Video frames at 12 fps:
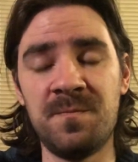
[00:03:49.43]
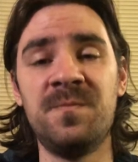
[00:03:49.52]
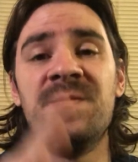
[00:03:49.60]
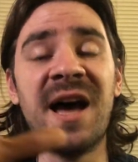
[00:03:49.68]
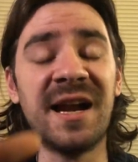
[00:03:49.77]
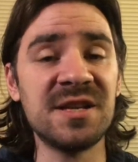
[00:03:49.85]

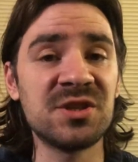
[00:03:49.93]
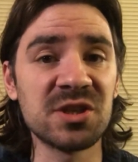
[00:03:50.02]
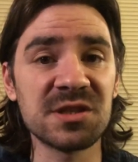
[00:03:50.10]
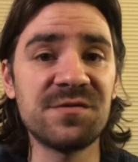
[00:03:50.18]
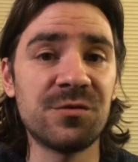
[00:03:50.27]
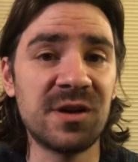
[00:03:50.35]
that is
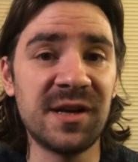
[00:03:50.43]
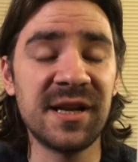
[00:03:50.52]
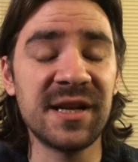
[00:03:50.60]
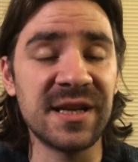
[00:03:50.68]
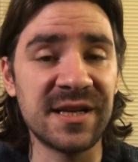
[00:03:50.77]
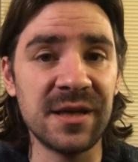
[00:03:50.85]
just for
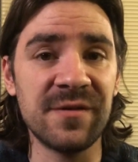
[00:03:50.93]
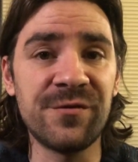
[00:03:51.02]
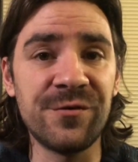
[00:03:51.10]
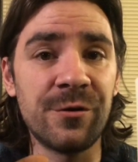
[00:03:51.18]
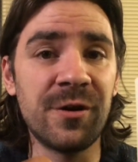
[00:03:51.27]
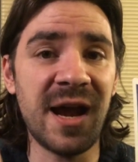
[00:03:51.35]
an
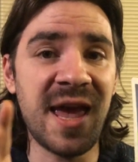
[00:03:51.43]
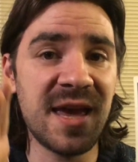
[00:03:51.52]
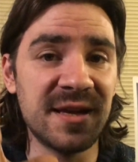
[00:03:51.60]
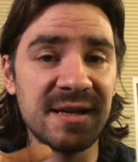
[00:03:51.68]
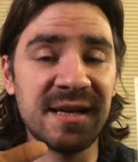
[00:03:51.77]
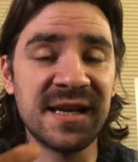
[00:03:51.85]
for a,
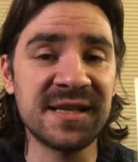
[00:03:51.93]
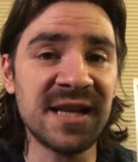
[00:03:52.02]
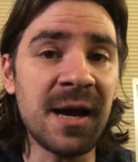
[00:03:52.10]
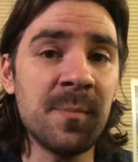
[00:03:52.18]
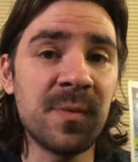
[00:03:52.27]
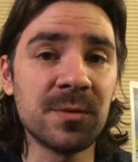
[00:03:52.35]
and an
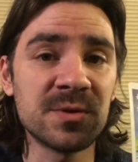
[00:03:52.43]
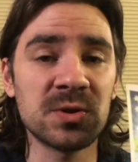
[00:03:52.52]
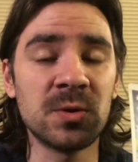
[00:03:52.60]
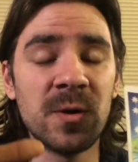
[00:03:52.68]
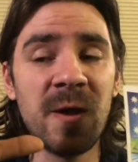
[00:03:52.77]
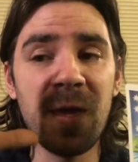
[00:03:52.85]
example.
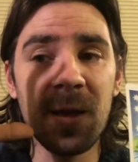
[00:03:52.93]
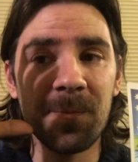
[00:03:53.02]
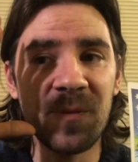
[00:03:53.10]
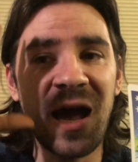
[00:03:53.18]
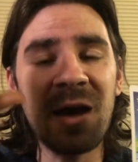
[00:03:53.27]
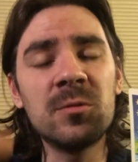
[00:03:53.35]
So
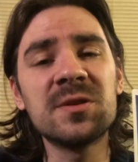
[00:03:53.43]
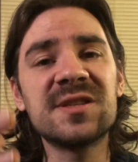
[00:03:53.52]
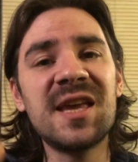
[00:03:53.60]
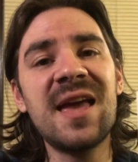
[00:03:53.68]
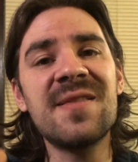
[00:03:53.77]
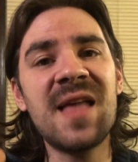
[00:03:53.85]
I would
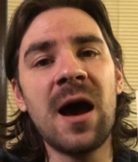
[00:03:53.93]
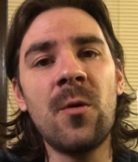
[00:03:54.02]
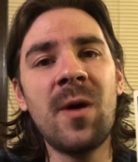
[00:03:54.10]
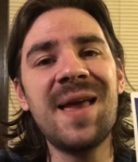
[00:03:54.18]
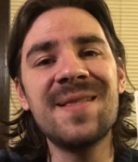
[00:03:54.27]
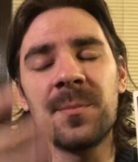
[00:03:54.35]
say it that
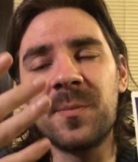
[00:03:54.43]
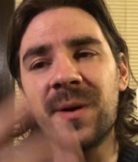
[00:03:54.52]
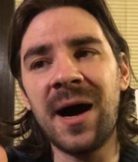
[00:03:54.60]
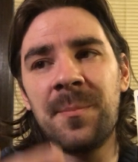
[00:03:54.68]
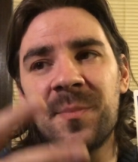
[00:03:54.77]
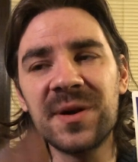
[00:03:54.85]
way. The
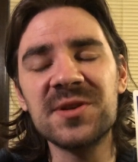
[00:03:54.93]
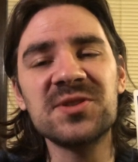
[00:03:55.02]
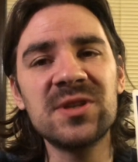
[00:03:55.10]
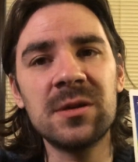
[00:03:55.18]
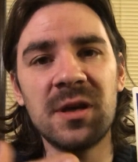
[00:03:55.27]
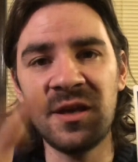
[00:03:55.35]
a
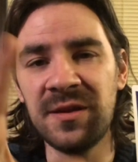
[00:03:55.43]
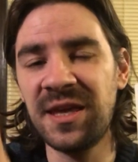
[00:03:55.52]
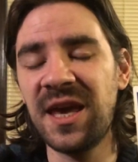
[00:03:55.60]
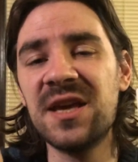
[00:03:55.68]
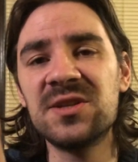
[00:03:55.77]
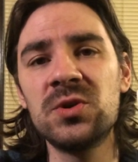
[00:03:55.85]
person, in
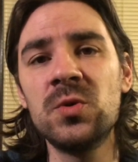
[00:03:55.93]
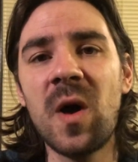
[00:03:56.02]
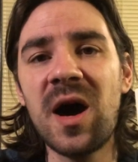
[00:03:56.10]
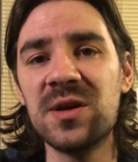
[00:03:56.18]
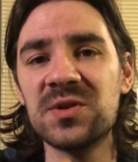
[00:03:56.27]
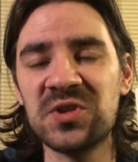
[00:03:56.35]
case you
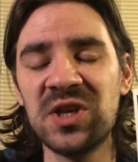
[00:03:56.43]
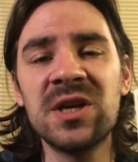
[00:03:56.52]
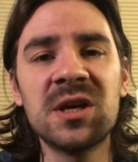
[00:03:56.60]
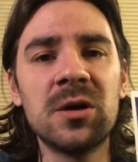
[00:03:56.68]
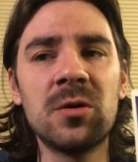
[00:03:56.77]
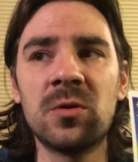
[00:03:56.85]
are
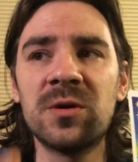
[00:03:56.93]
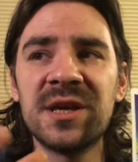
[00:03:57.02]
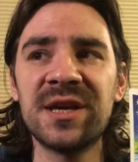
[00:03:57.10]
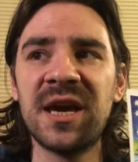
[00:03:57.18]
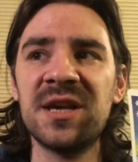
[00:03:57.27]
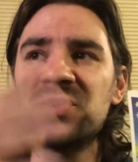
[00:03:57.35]
single or
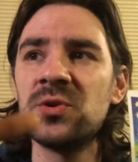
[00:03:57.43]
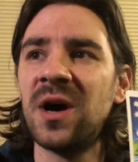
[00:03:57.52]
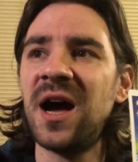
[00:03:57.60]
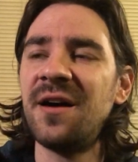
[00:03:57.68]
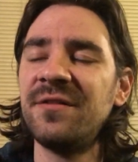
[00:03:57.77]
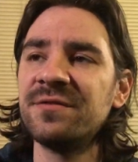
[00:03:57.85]
in case you
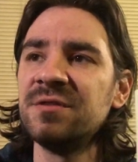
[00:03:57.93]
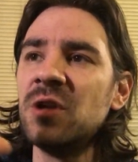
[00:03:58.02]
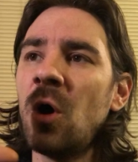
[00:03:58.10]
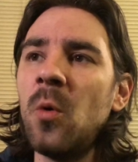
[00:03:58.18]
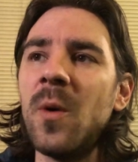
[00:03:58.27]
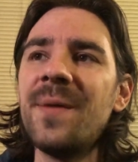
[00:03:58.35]
have
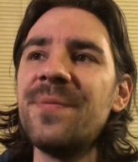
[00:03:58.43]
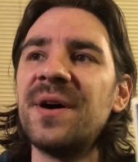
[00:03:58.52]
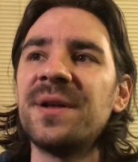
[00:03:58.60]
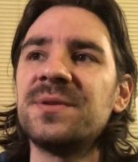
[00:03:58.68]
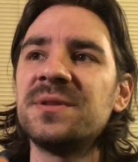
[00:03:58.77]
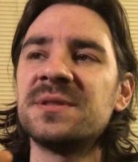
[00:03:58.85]
no one
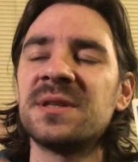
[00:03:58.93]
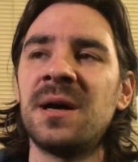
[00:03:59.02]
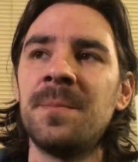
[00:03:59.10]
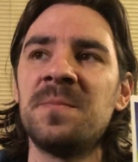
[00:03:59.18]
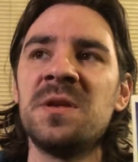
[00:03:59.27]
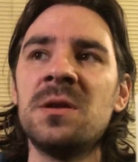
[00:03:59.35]
that
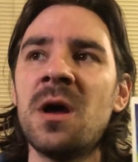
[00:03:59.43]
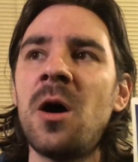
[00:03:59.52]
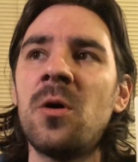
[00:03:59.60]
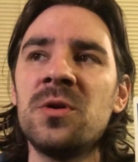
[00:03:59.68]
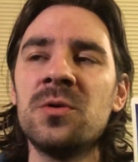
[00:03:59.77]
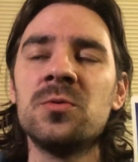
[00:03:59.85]
uh, you
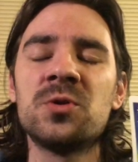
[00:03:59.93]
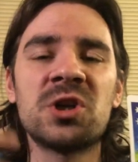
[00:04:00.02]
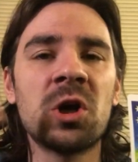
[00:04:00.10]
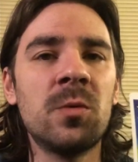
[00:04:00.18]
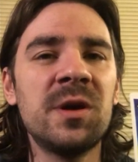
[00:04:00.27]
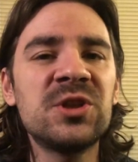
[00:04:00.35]
know you
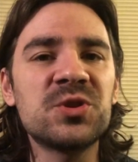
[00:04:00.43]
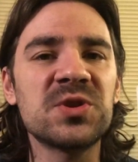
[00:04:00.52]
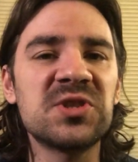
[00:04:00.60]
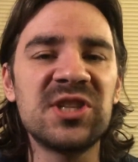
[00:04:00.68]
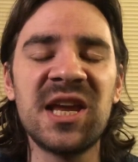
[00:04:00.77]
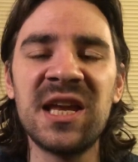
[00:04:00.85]
show
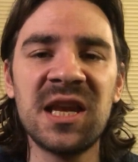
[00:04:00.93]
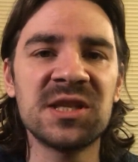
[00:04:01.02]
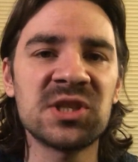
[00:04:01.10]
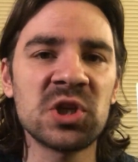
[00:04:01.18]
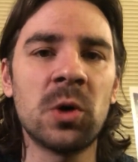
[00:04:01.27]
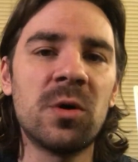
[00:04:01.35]
interest in,
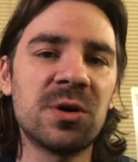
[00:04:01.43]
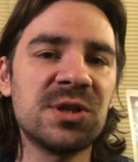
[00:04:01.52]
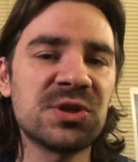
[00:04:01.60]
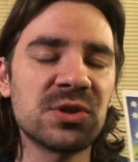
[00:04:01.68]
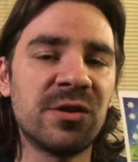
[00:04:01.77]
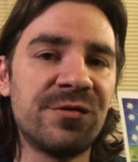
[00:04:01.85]
and so on
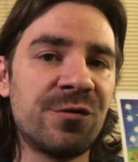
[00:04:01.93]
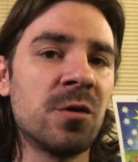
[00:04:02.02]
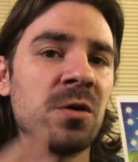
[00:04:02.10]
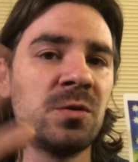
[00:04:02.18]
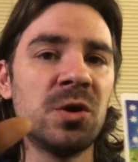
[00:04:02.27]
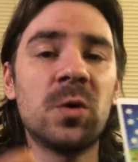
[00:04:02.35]
and so
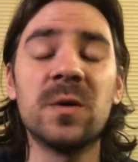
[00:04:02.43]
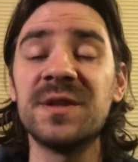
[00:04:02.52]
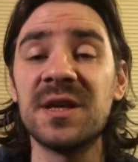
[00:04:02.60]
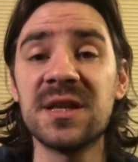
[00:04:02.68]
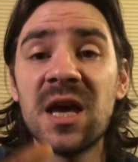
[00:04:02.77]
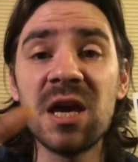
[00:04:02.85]
forth, no one
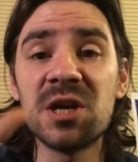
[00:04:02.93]
that